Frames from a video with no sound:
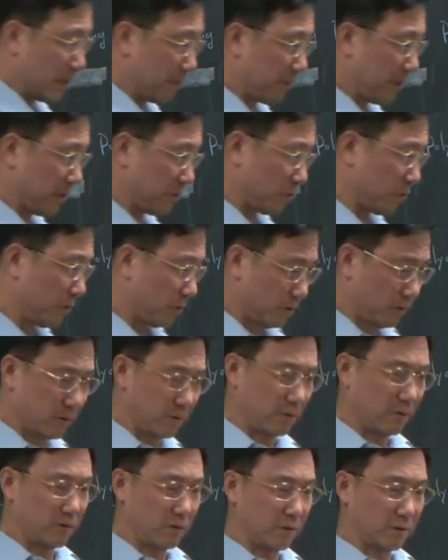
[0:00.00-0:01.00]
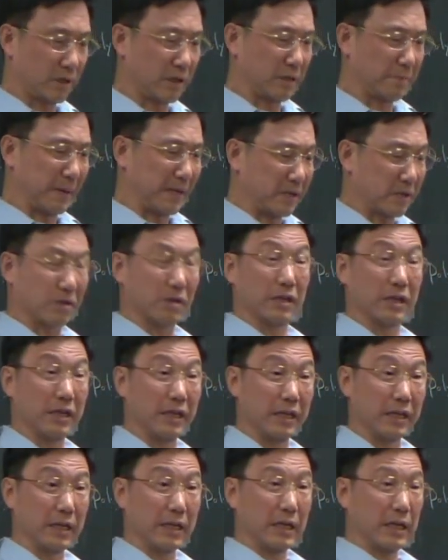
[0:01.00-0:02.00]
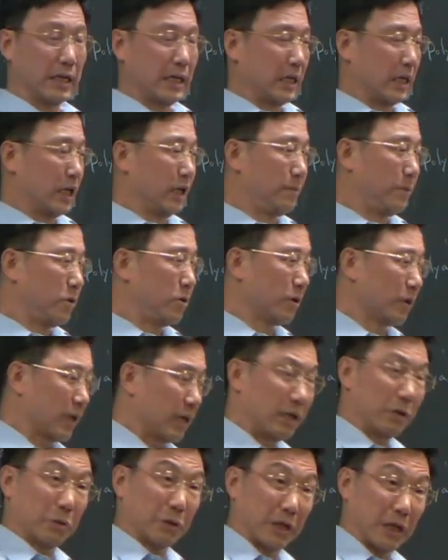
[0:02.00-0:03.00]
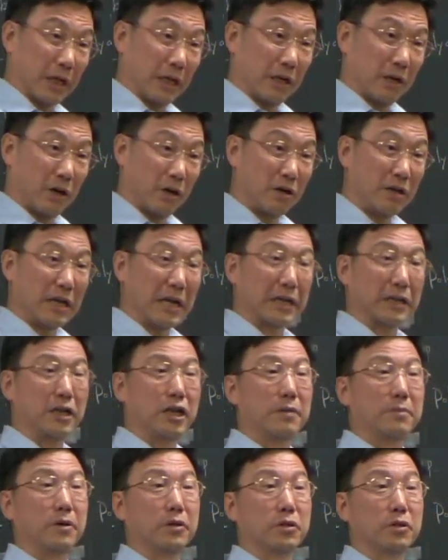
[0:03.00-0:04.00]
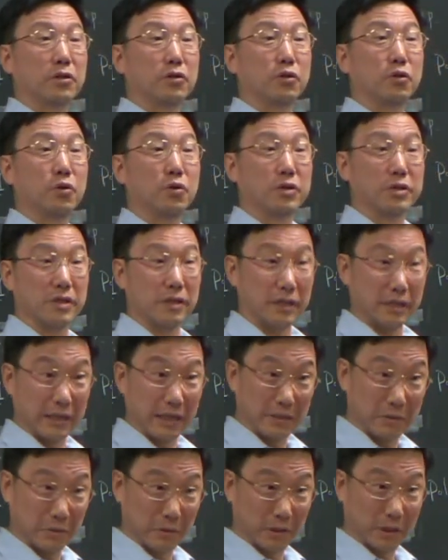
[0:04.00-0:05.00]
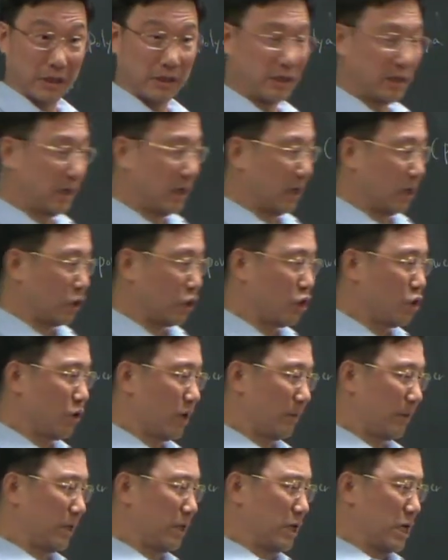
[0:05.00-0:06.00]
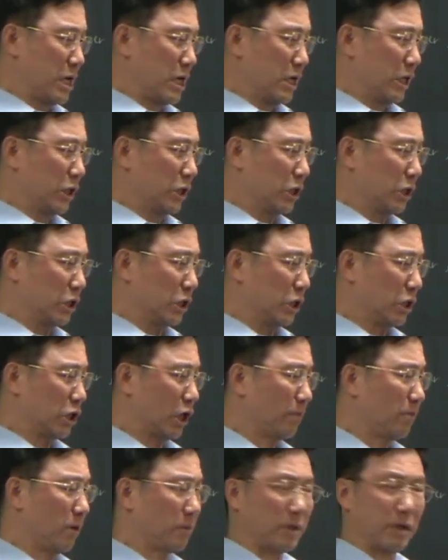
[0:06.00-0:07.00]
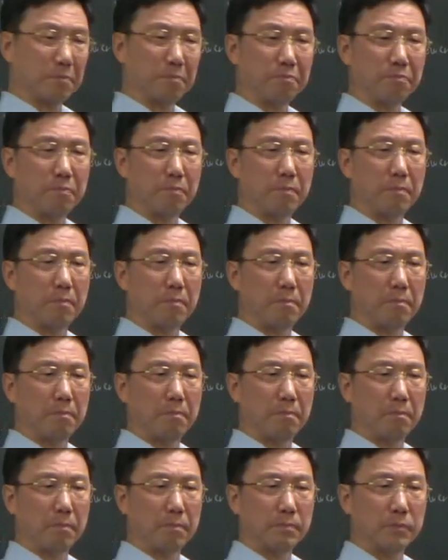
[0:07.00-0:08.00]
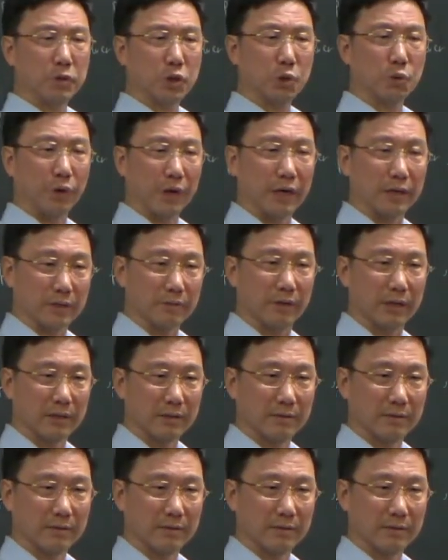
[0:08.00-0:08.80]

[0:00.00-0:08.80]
the point is basically, if you look at it, okay, unlike Hilbert Stellensatz, okay, you have the sum of the squares, right?